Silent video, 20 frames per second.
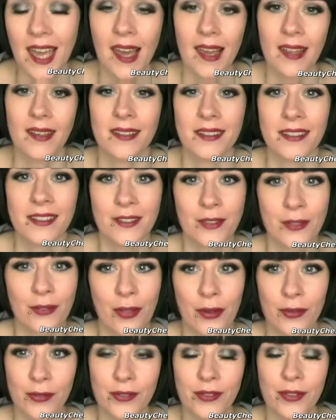I listened to
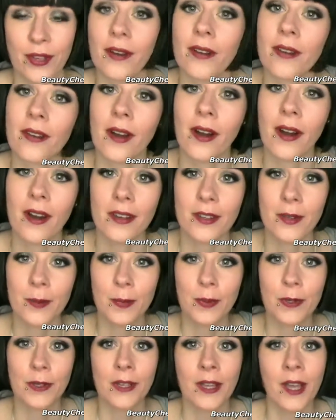those on
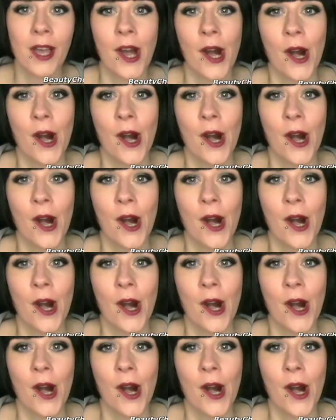audiobook.